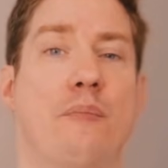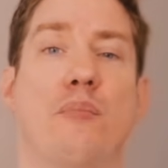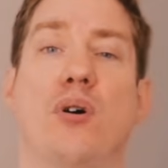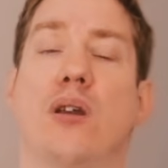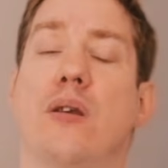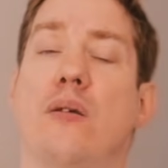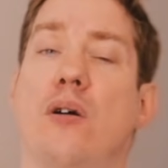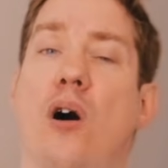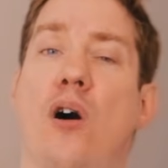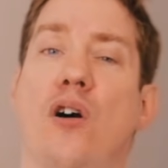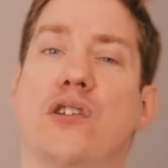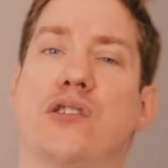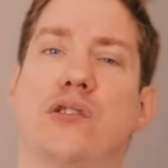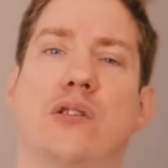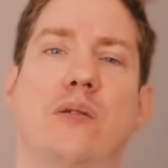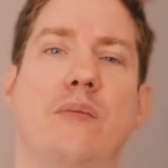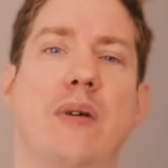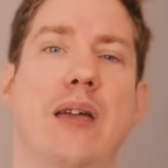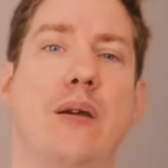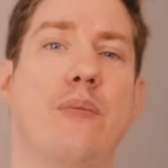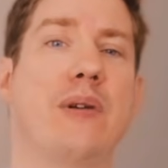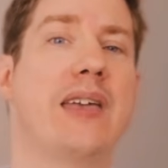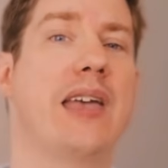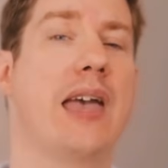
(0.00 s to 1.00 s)
but also
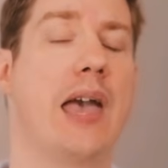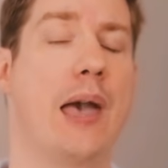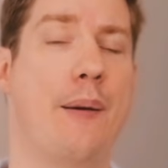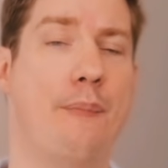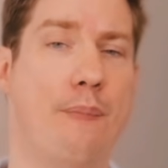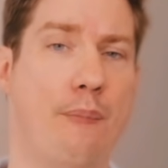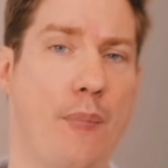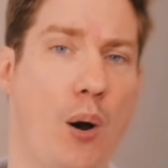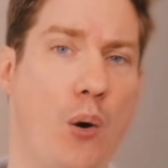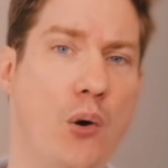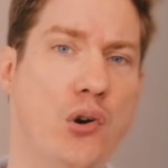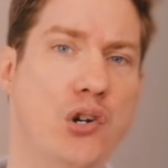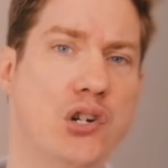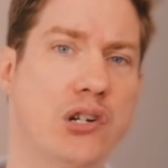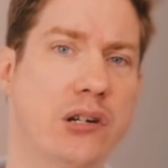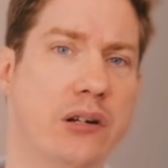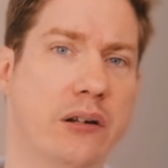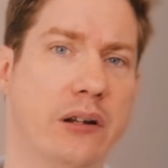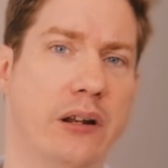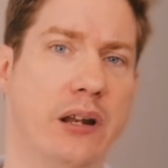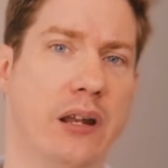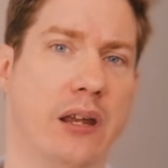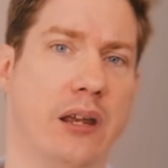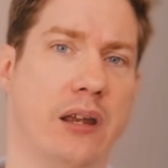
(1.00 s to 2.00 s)
maybe
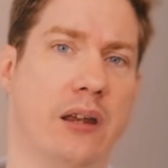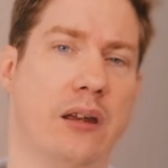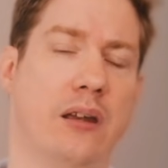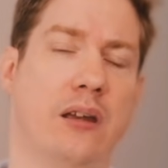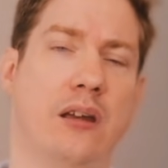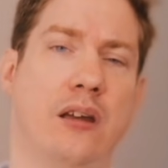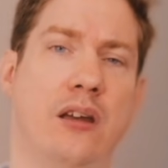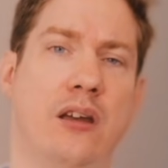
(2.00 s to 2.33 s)
emotionally